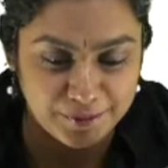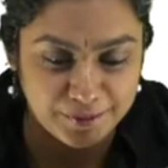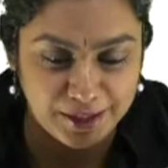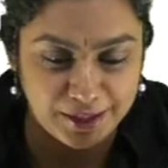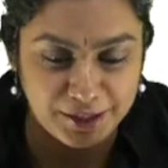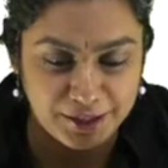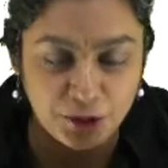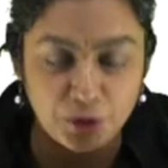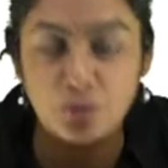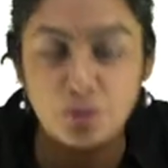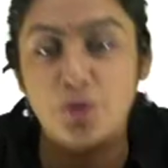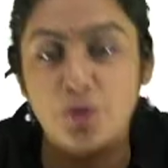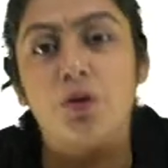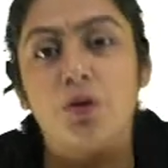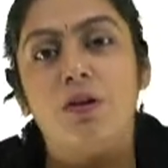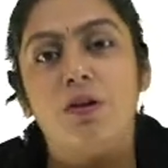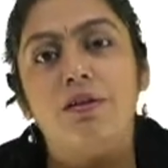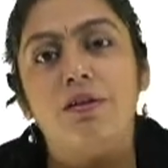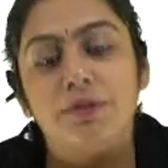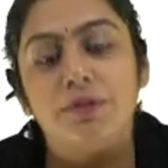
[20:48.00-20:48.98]
that you would
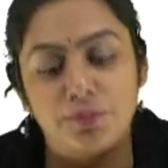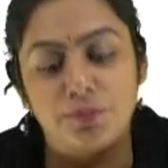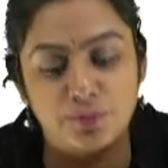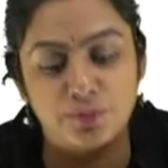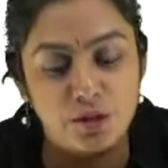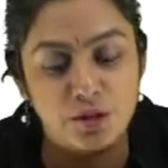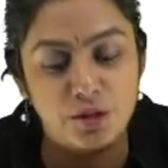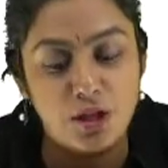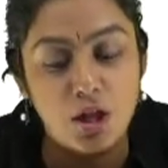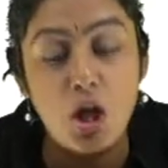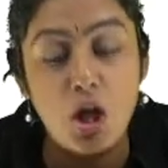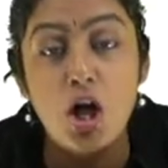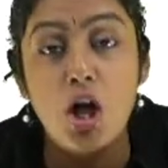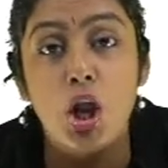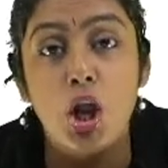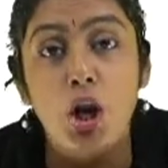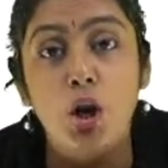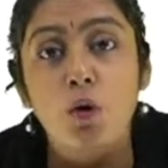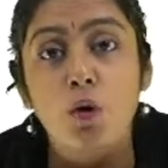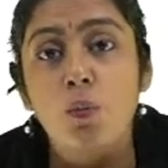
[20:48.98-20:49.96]
all know,
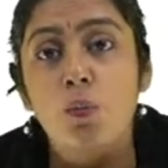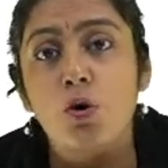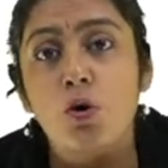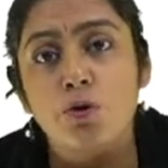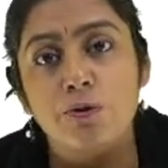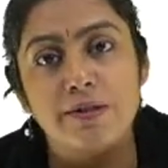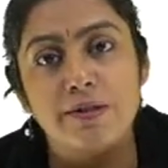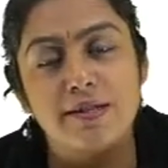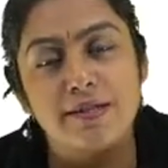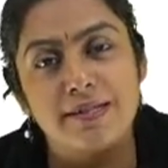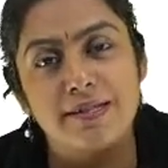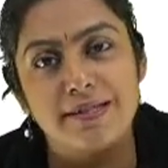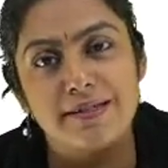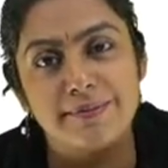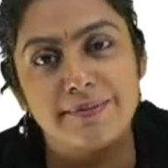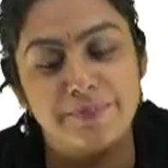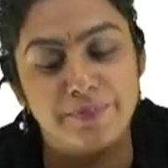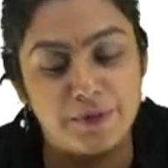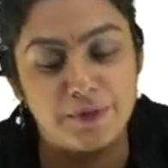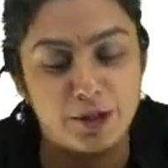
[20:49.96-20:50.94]
Lumos,
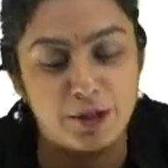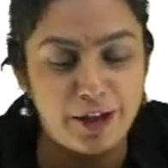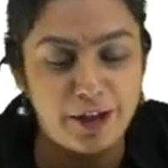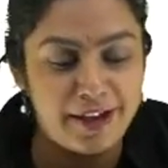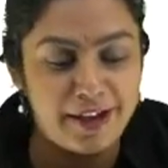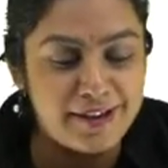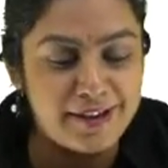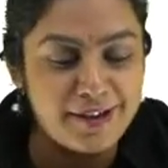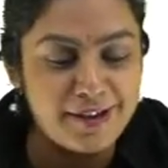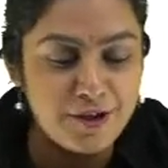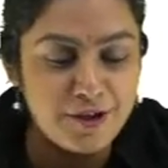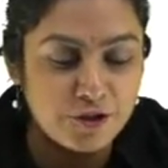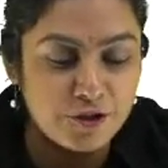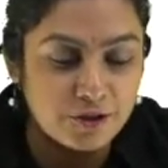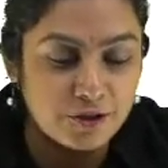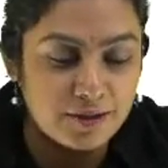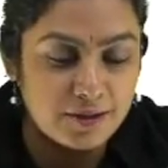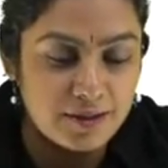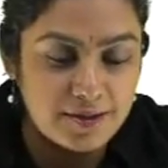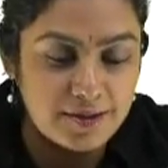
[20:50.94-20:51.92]
okay.
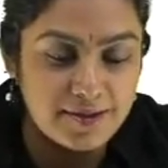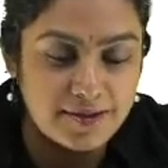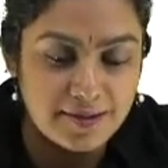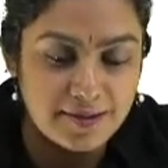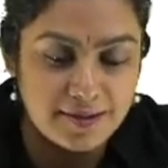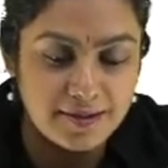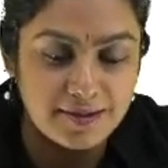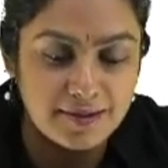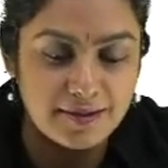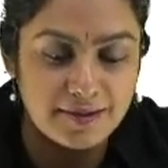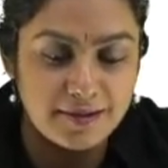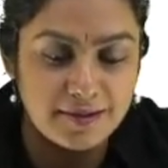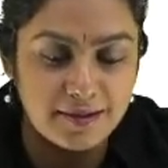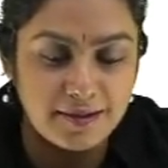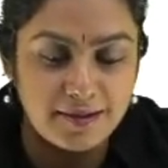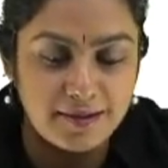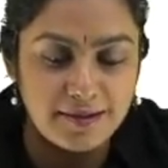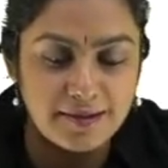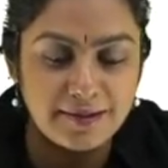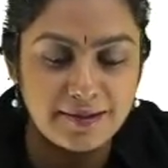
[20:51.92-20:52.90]
So this
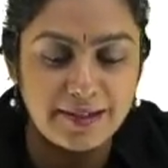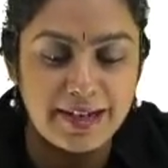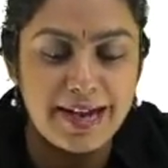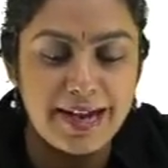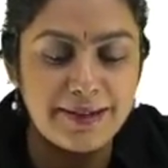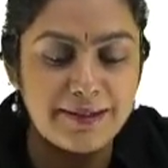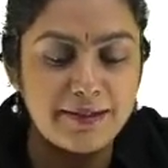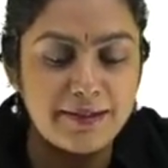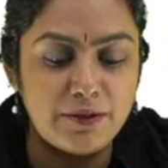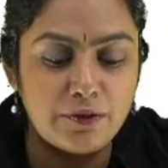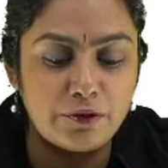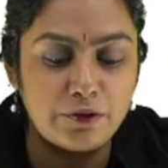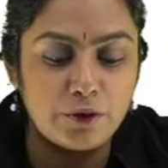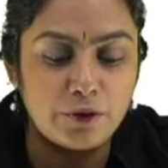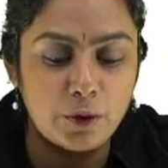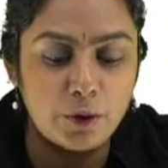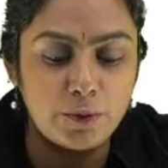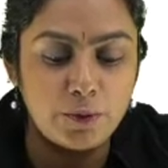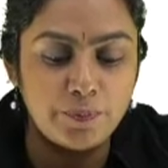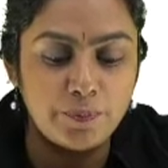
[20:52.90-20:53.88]
is Latin
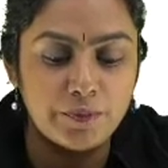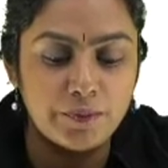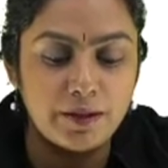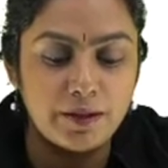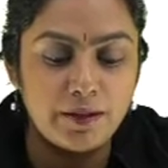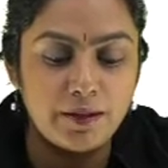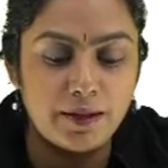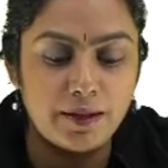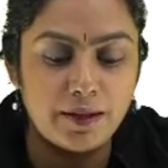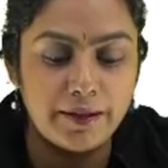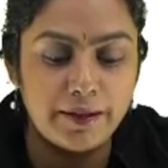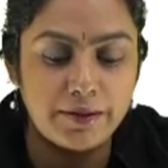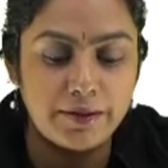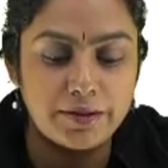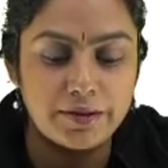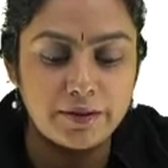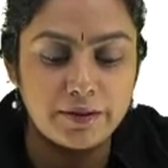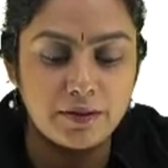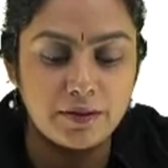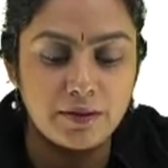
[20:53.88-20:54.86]
for
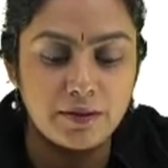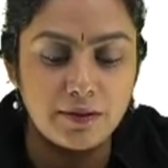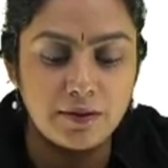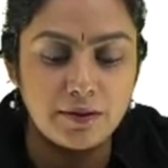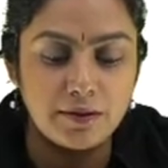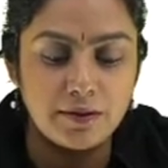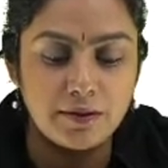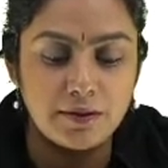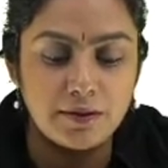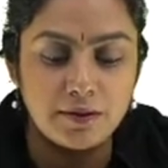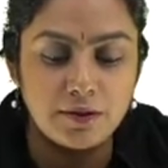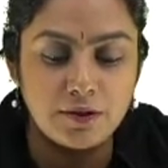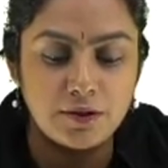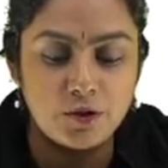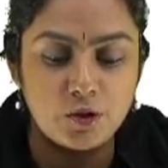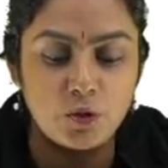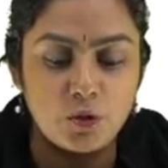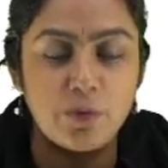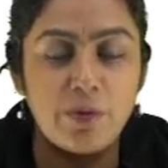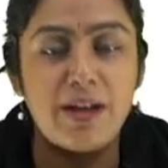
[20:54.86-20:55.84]
light.
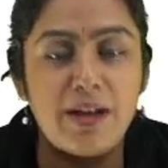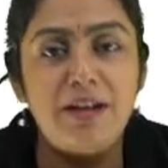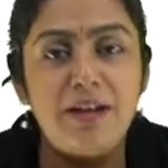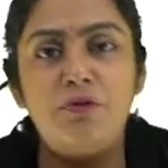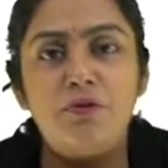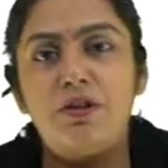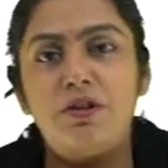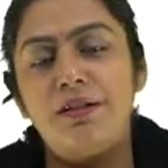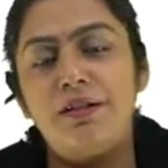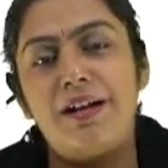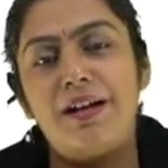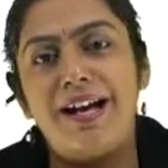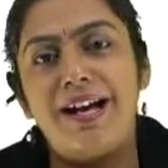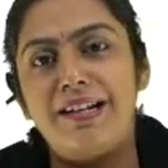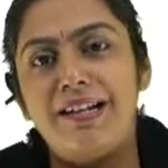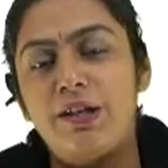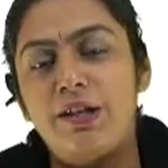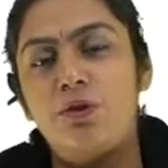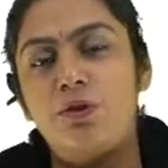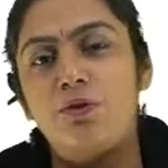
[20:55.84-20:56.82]
So whenever
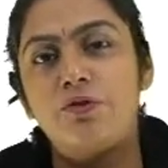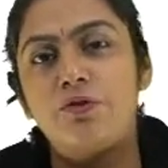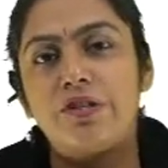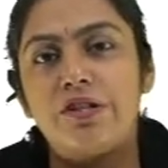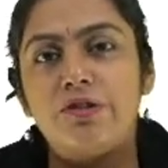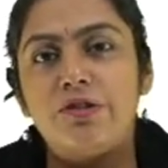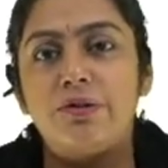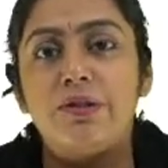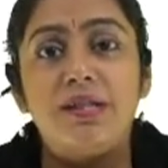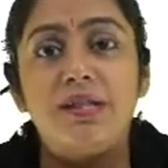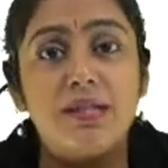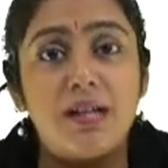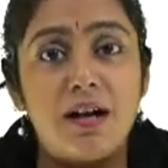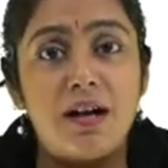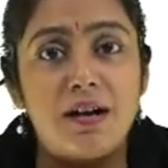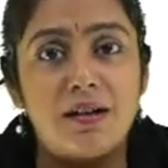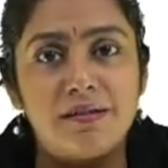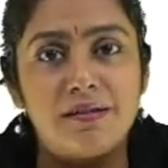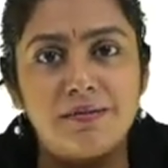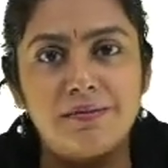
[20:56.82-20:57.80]
Harry goes into the
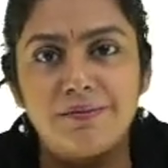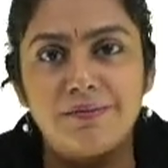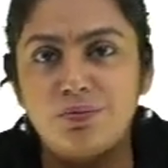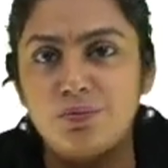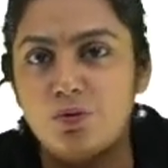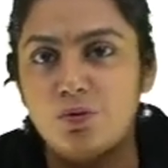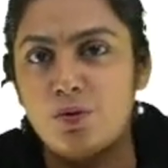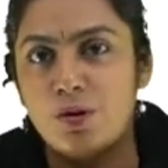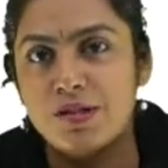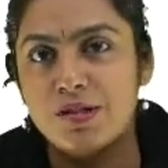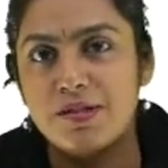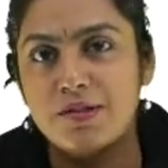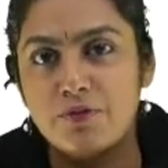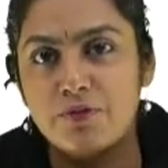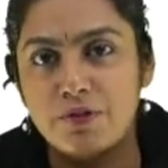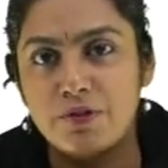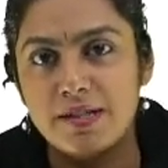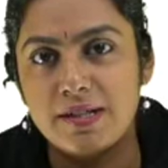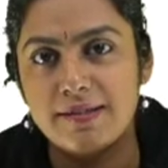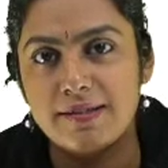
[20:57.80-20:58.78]
dark, what's
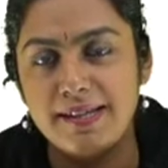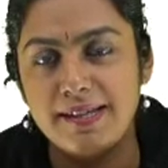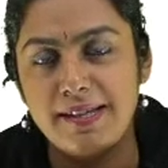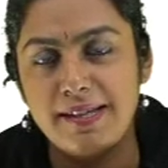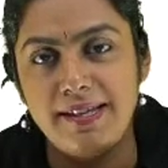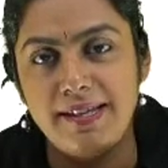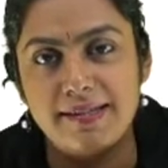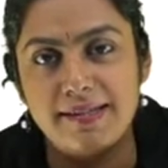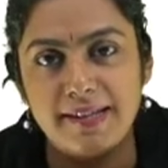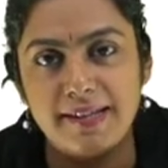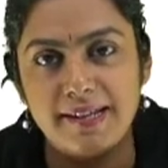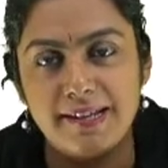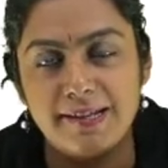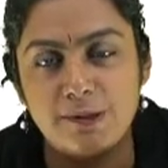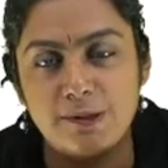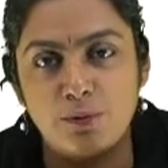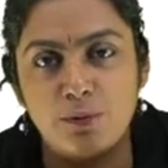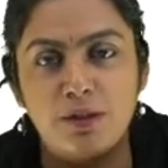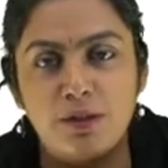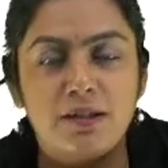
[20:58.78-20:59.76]
the first thing he
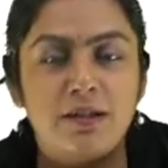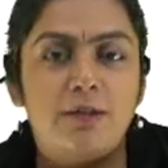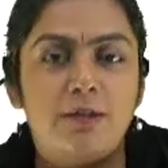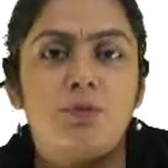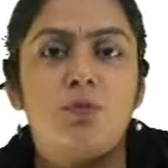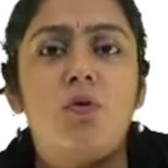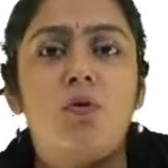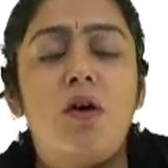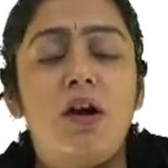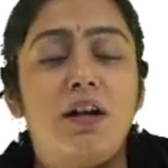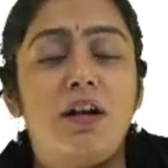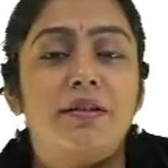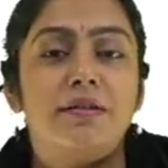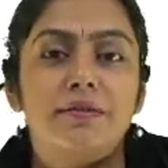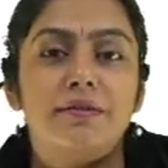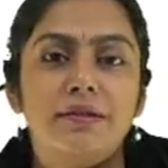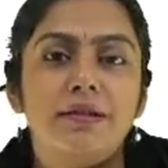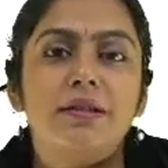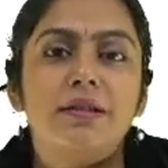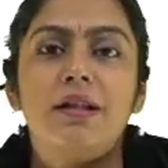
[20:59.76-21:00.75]
says with his wand?
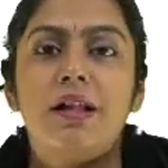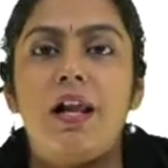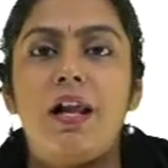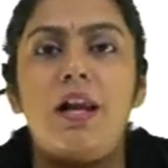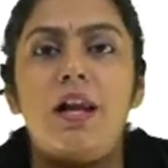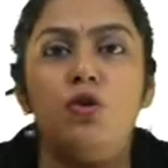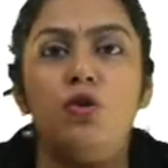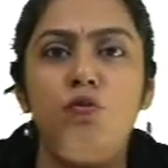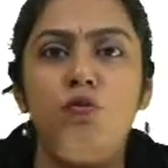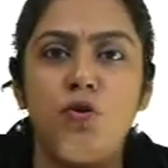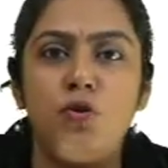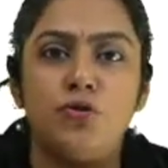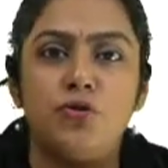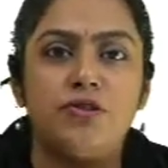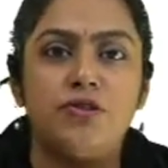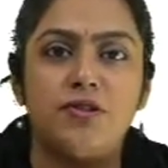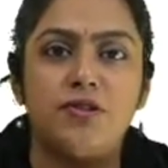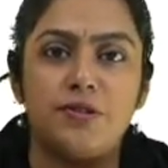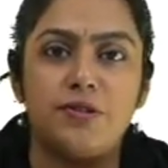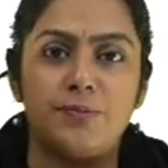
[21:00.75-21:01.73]

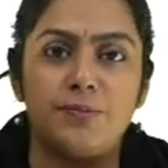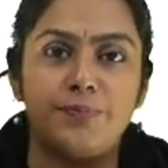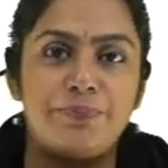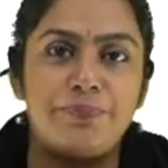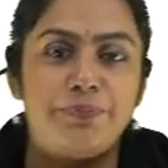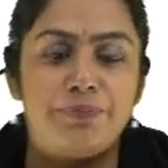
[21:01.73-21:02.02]
Lumos